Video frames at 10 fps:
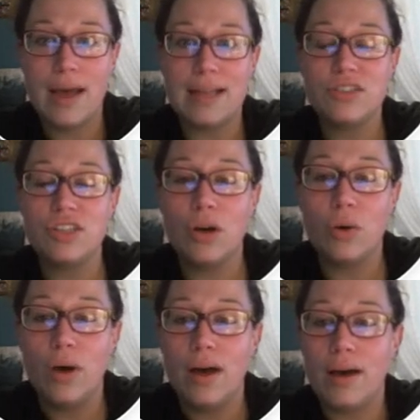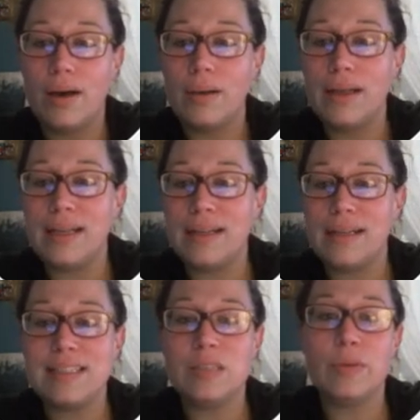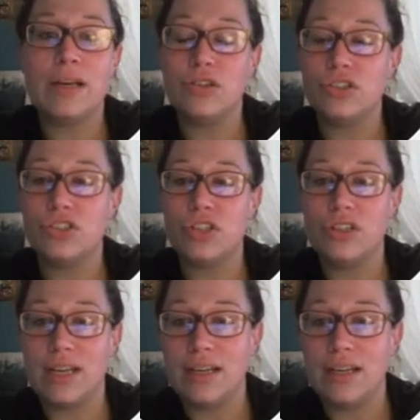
And so it needs to be understood